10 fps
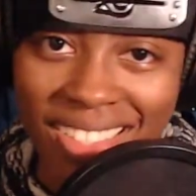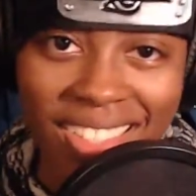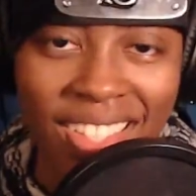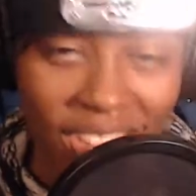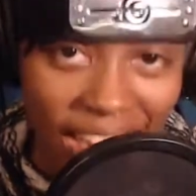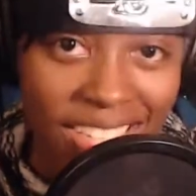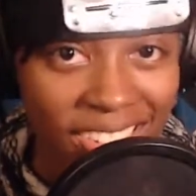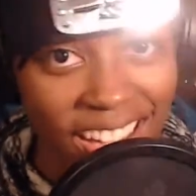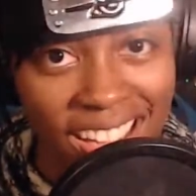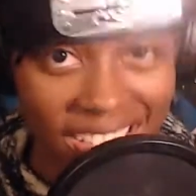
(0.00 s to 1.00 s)
you guys are the
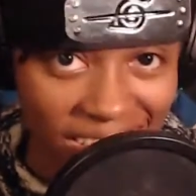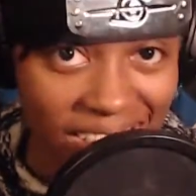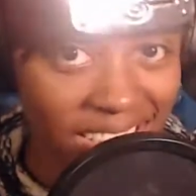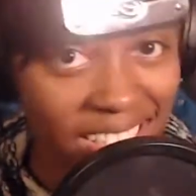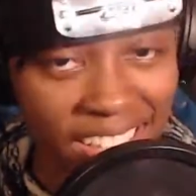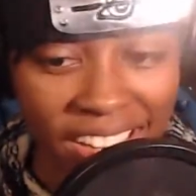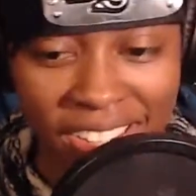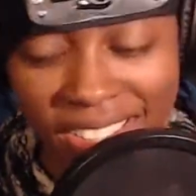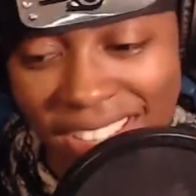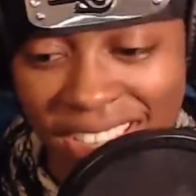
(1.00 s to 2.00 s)
audience. This channel
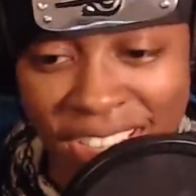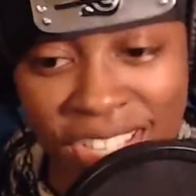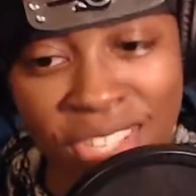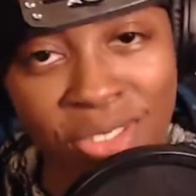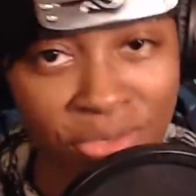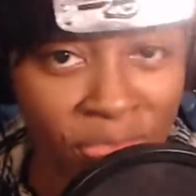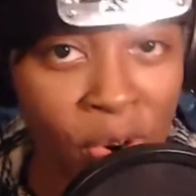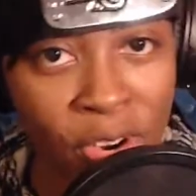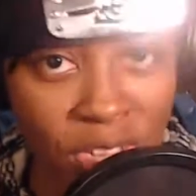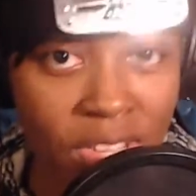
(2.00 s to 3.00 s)
is
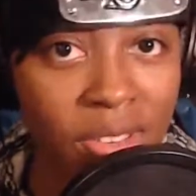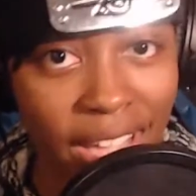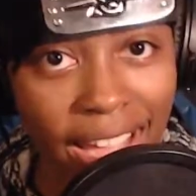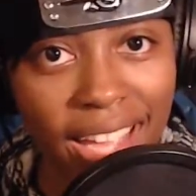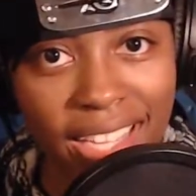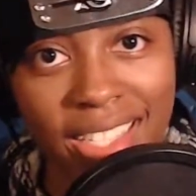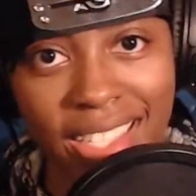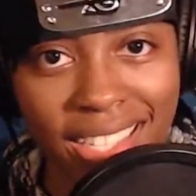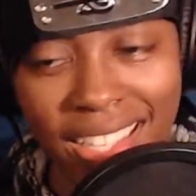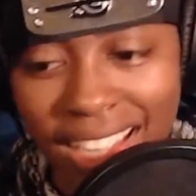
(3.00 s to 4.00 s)
for you guys.
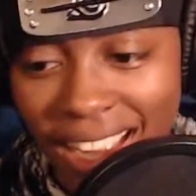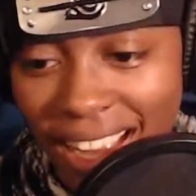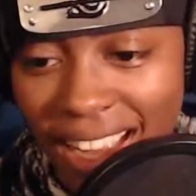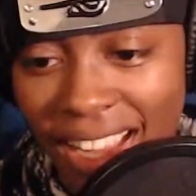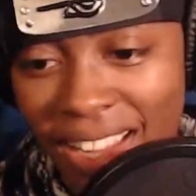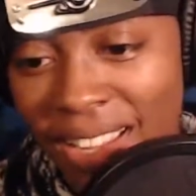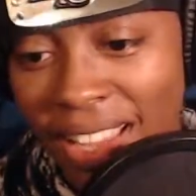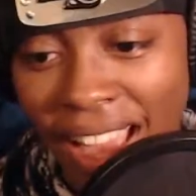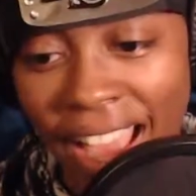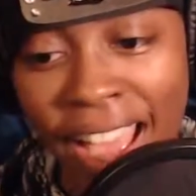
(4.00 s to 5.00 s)
I
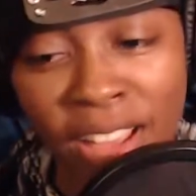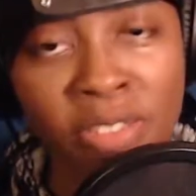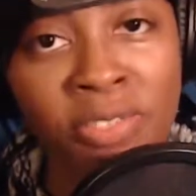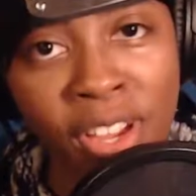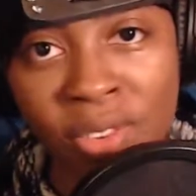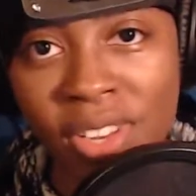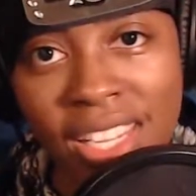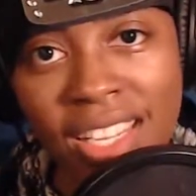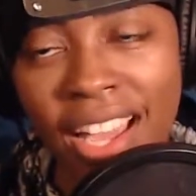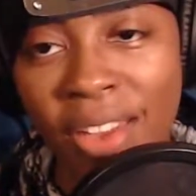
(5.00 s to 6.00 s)
have fun with
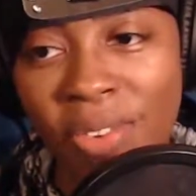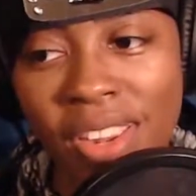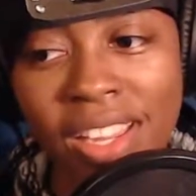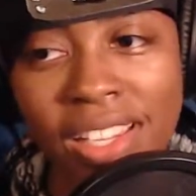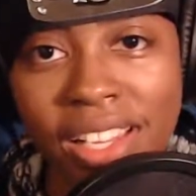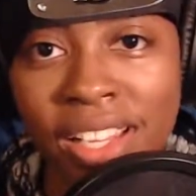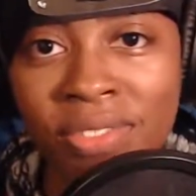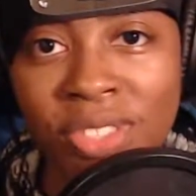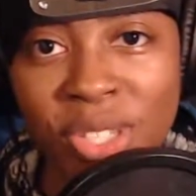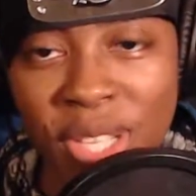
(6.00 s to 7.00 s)
it. I really love
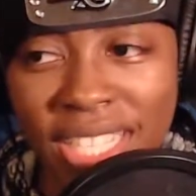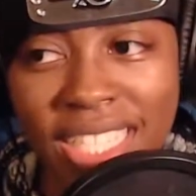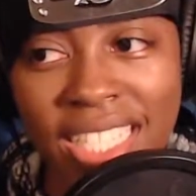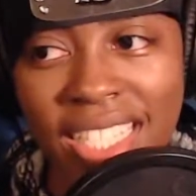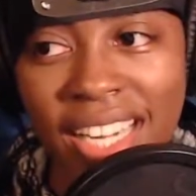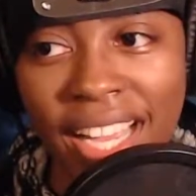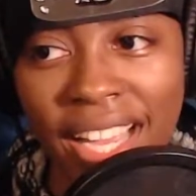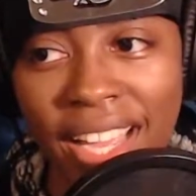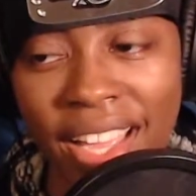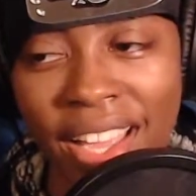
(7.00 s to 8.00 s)
doing this, and
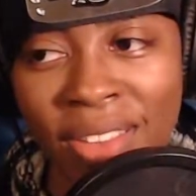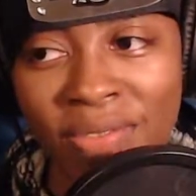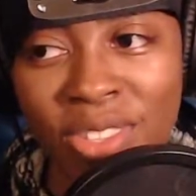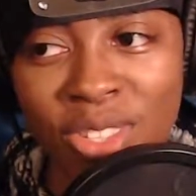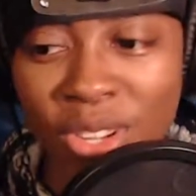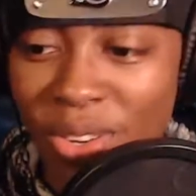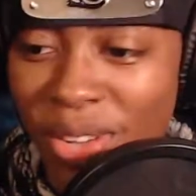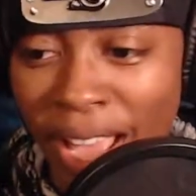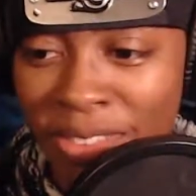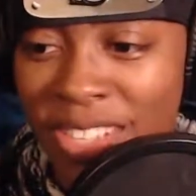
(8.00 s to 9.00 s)
I am so
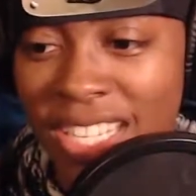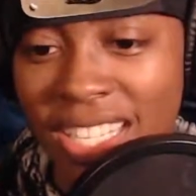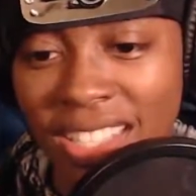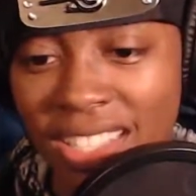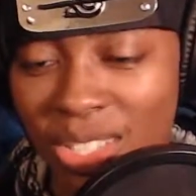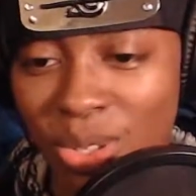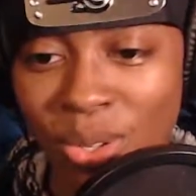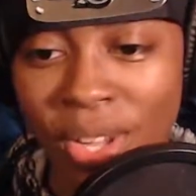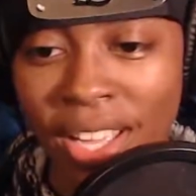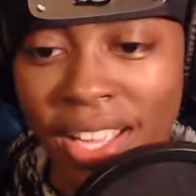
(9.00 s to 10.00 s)
happy to
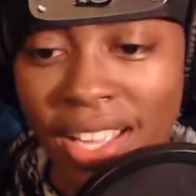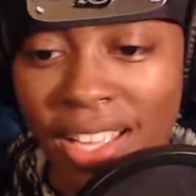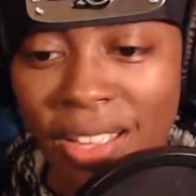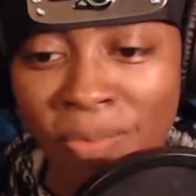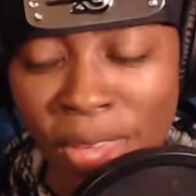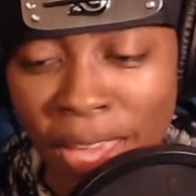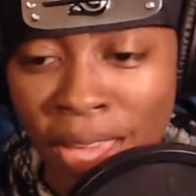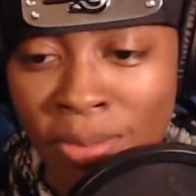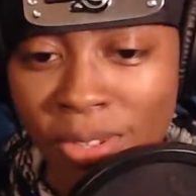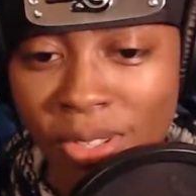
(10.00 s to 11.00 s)
be
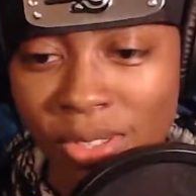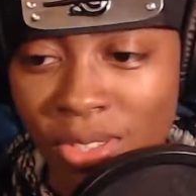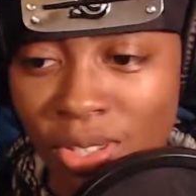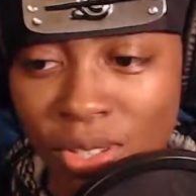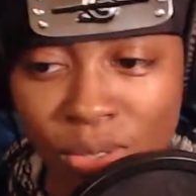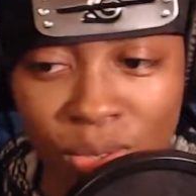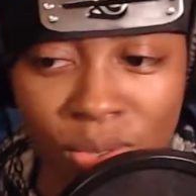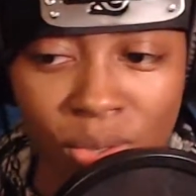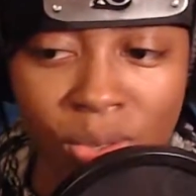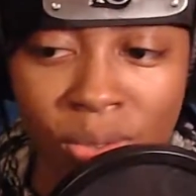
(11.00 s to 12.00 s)
able to